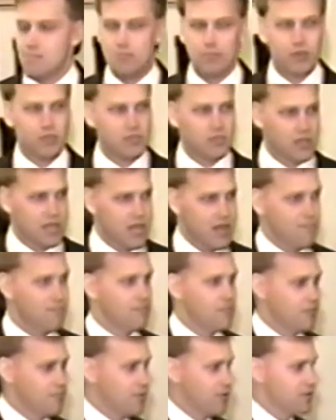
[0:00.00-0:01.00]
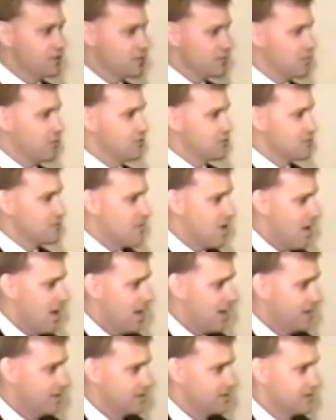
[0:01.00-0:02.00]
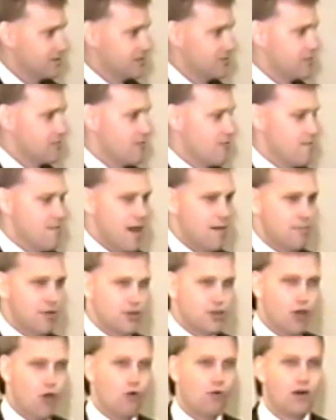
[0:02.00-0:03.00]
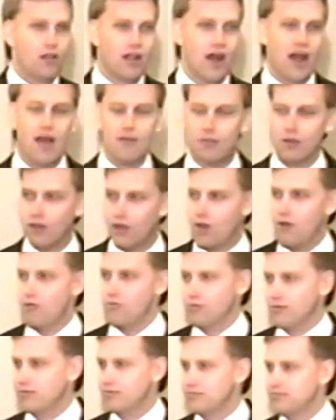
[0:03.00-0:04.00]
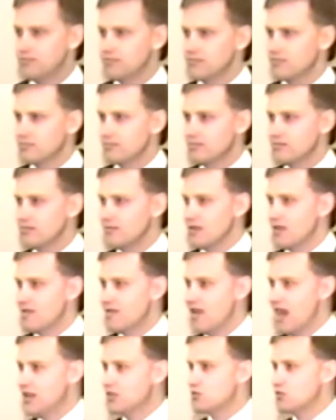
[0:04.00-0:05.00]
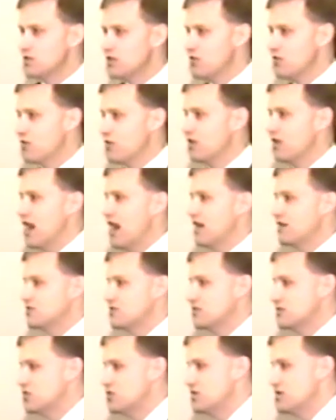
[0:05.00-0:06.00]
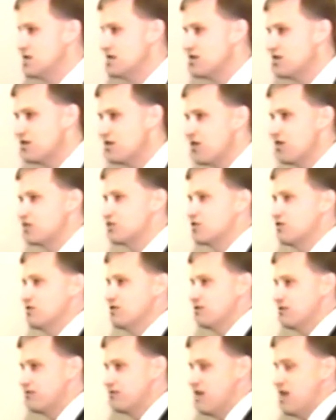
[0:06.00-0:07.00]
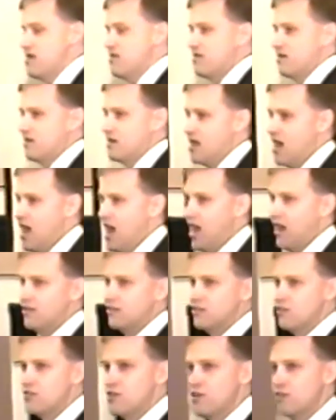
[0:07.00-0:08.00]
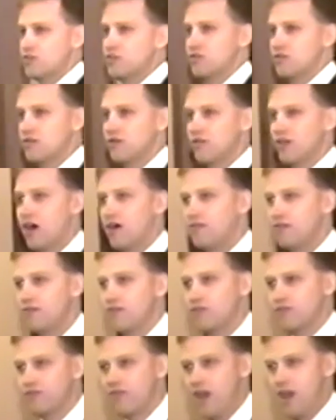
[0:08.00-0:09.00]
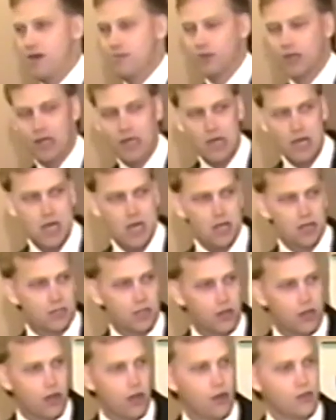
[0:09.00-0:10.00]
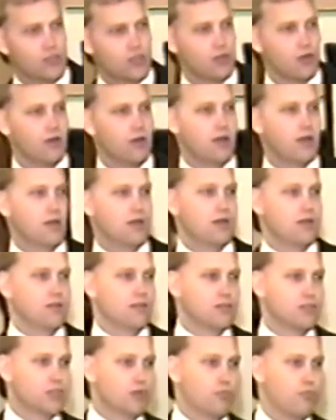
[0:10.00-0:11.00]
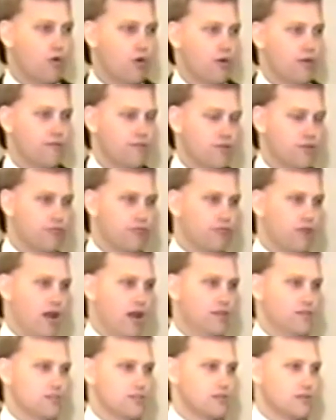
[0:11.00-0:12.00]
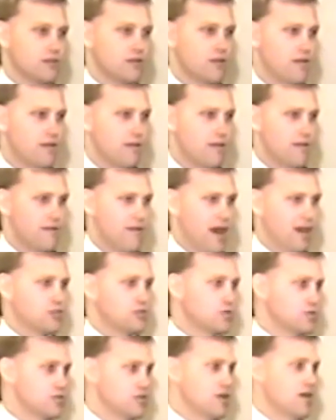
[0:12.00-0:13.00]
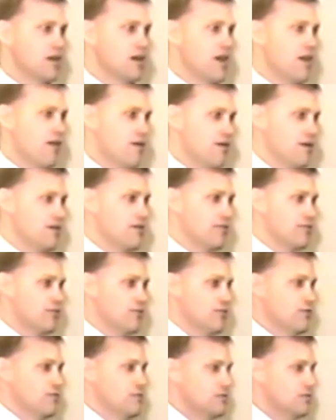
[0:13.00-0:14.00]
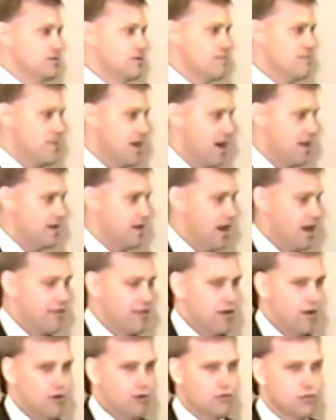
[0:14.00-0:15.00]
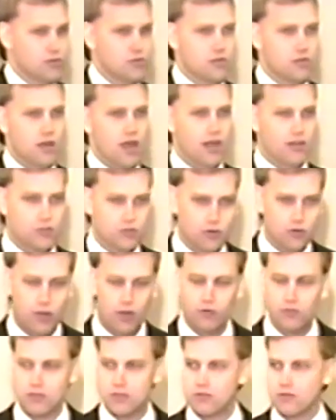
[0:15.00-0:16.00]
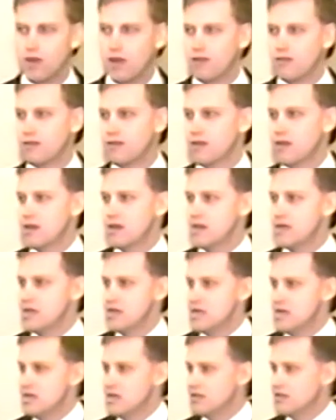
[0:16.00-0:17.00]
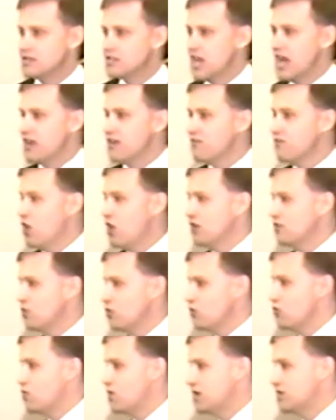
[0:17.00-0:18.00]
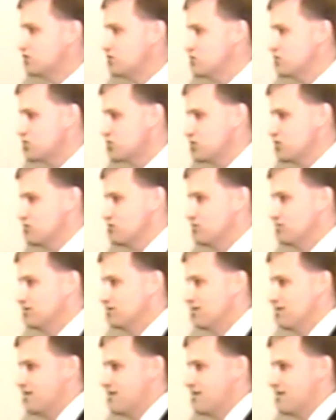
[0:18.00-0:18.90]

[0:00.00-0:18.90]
But keep the principles in mind. Remember, don't climb alone. That's when you realize that you need to nurture your faith in God, to nurture the love of your family, to nurture the support of your friends. That's what's going to carry you through. Depend on those, not your own strength. The second of all, don't quit too soon.